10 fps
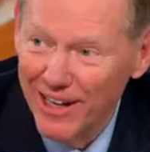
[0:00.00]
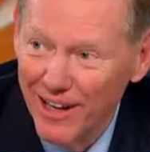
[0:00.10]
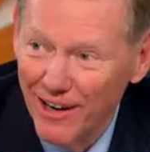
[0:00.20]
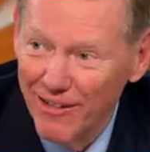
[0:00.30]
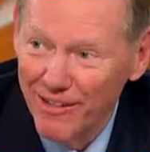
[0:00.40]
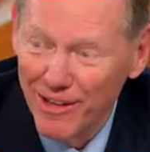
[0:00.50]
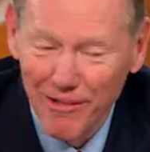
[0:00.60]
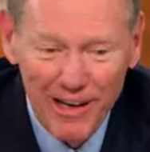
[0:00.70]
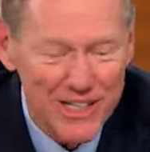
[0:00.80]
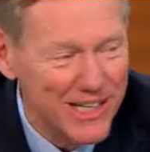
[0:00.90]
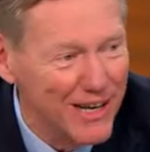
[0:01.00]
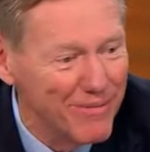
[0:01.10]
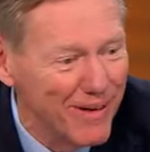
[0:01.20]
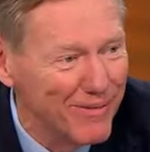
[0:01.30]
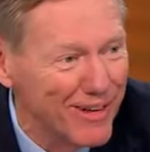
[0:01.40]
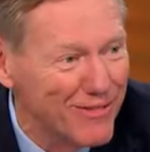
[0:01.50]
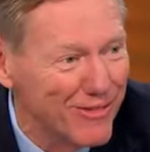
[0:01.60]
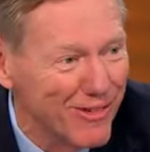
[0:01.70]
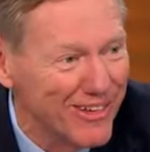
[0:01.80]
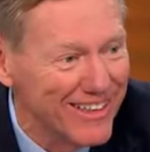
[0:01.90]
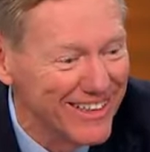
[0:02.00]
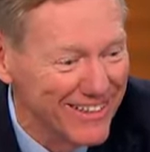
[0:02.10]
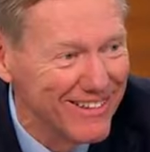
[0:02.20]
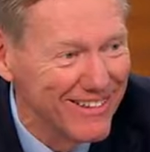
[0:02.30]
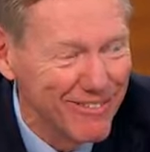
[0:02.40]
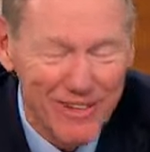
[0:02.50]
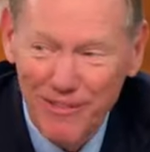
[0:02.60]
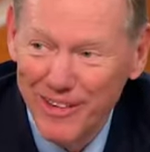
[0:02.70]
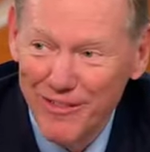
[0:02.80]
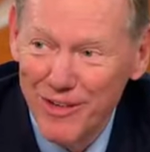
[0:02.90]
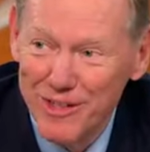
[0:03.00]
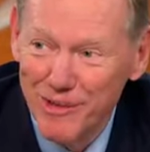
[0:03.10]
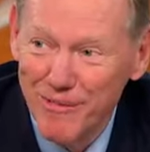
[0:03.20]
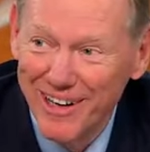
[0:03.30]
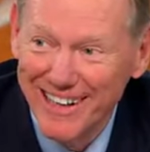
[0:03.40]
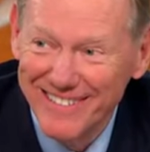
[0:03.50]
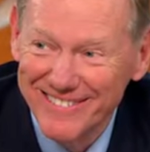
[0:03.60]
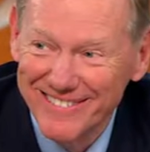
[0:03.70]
to go. They're in great shape, and I'm looking forward to what the future will bring.